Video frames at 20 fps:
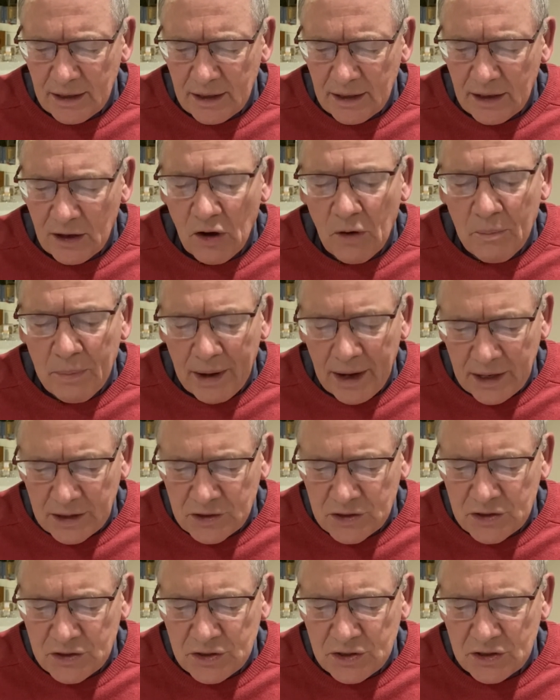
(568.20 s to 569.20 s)
Help
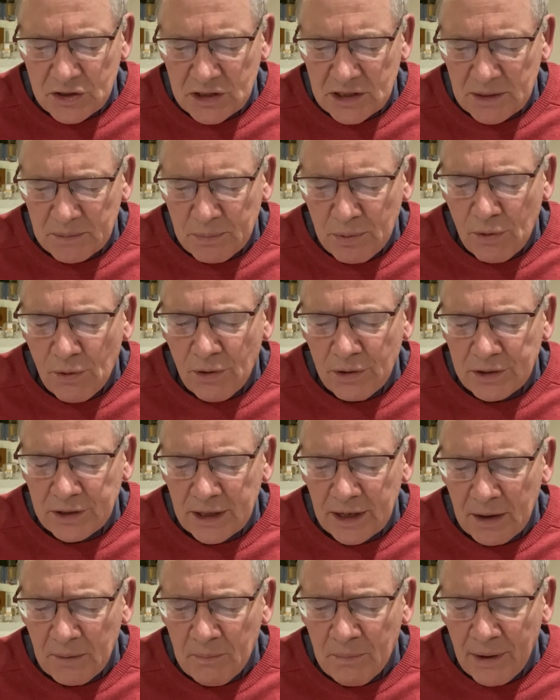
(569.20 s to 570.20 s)
us to support
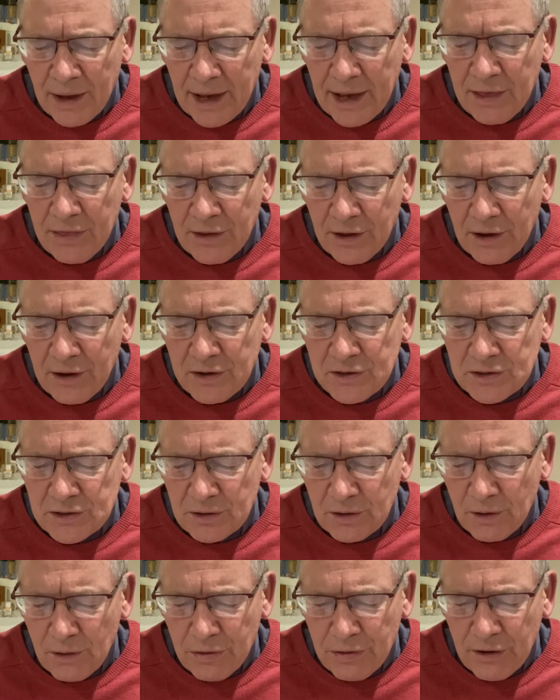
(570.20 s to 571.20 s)
and obey those
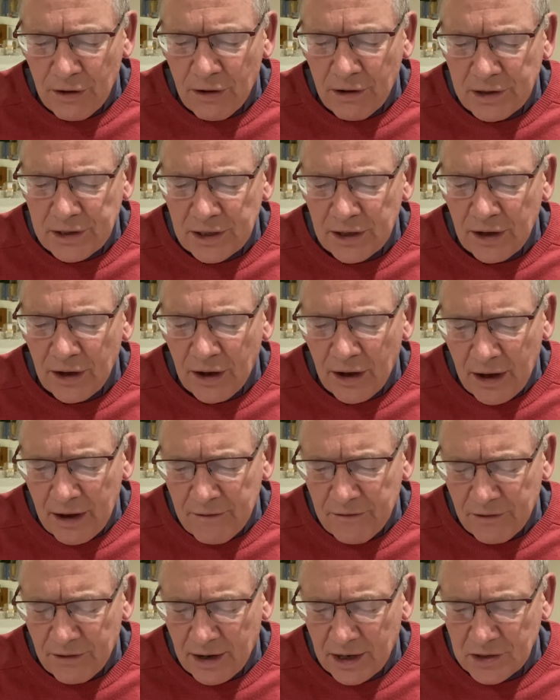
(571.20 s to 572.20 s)
in authority
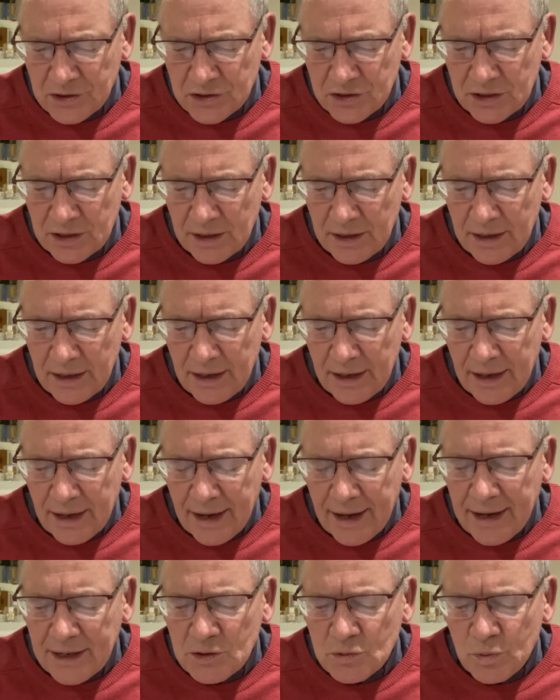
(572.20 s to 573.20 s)
over us
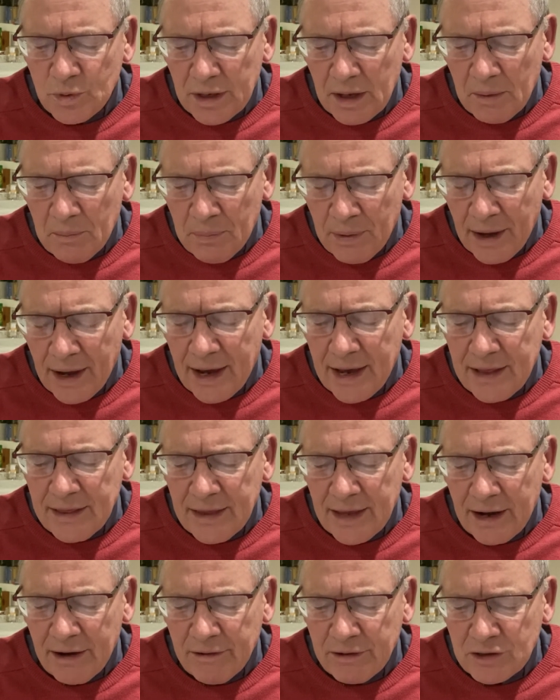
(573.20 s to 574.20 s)
as we obey
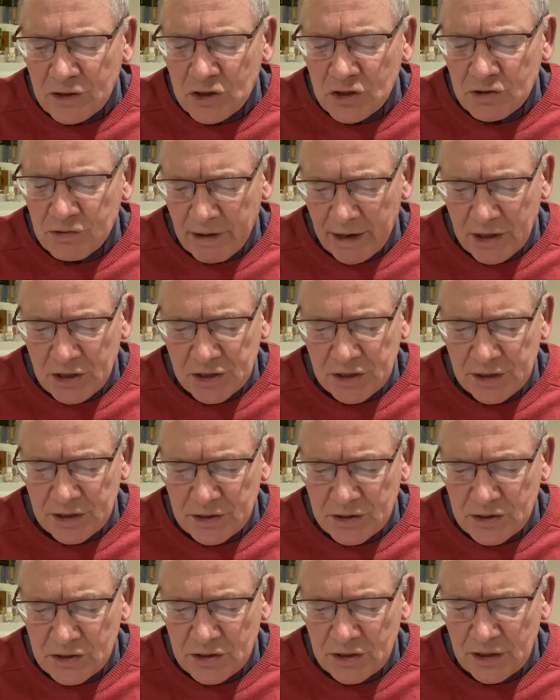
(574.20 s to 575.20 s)
their
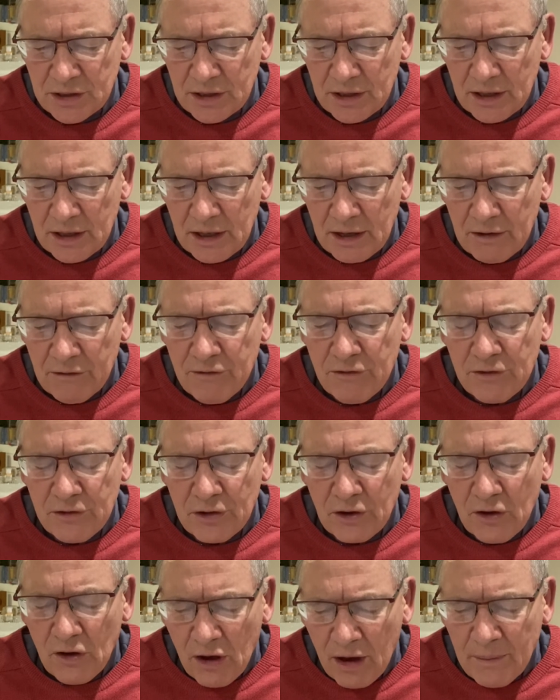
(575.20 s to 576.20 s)
instructions for
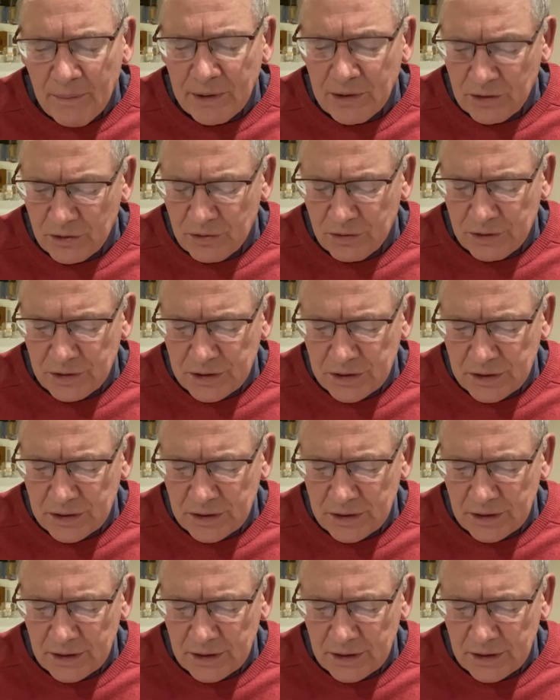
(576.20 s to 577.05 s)
the common good,